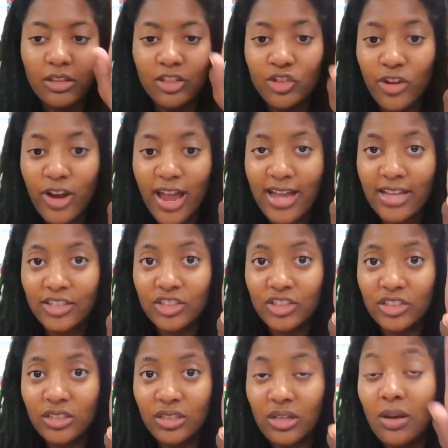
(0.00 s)
the
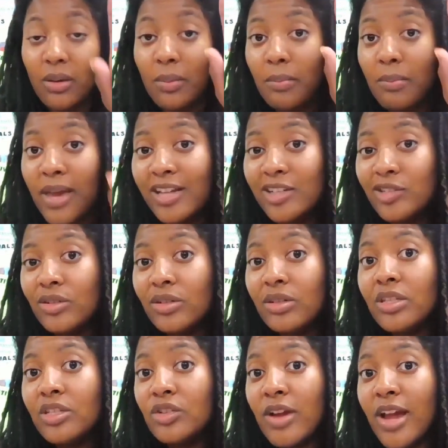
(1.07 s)
trash. Make sure
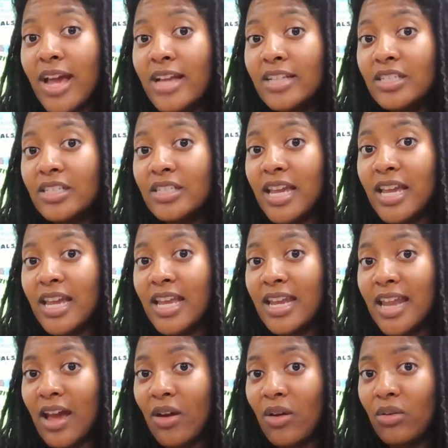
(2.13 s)
the trash is
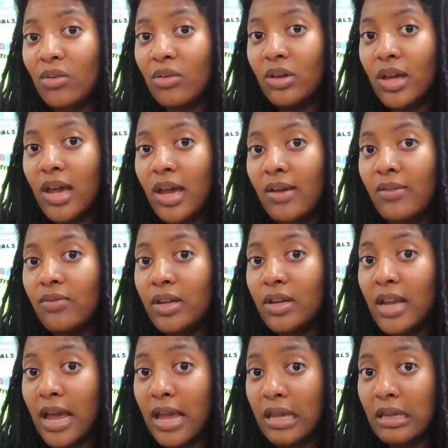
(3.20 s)
taken out every
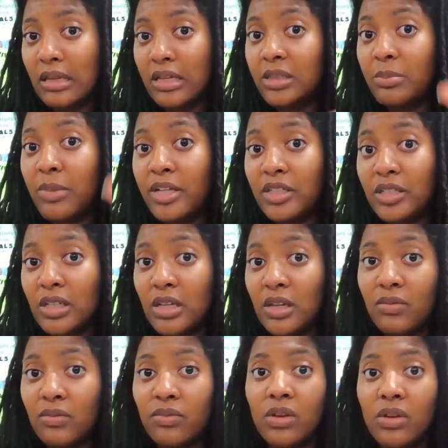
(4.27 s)
night,
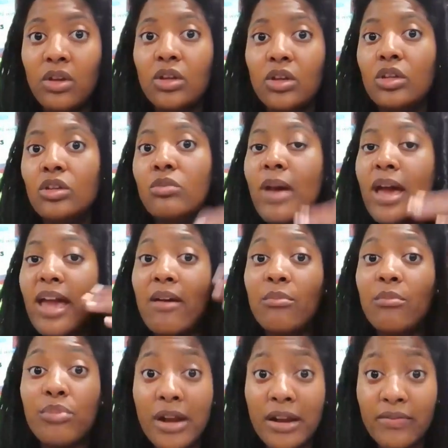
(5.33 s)
especially if you might
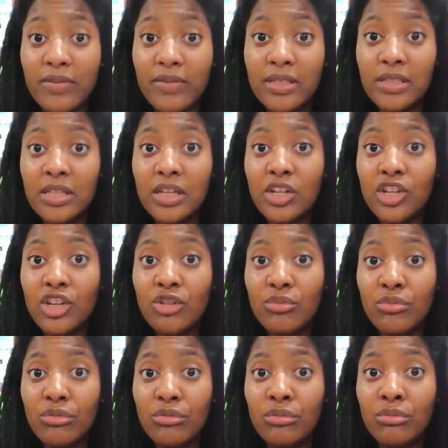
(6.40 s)
have breakfast in your
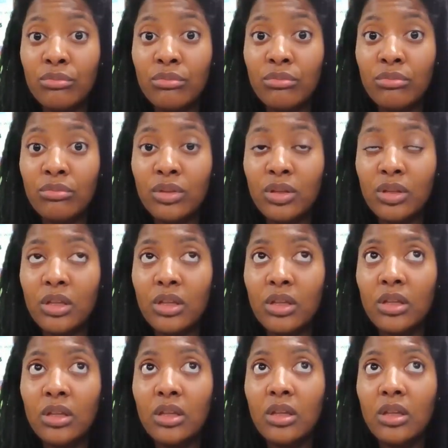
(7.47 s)
room
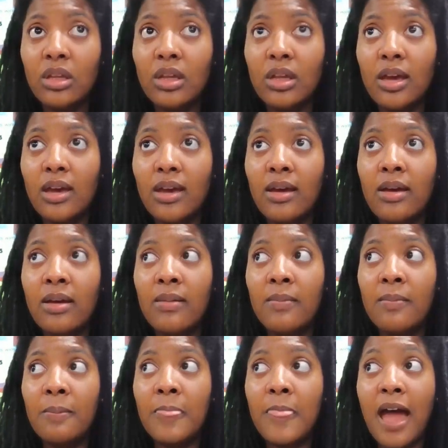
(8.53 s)

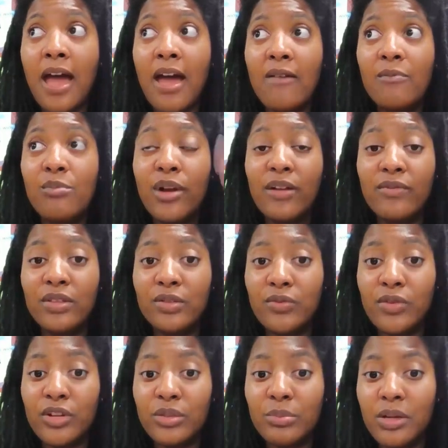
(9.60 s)
um, I have breakfast
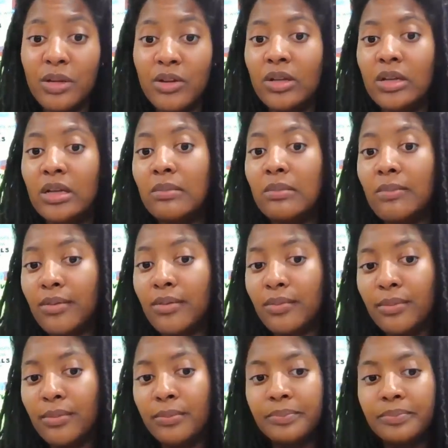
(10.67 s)
first period in my
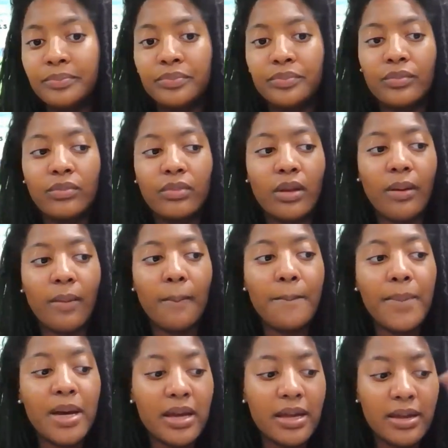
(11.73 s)
room.
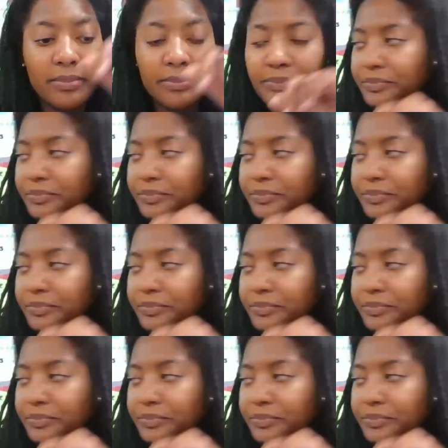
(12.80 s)
But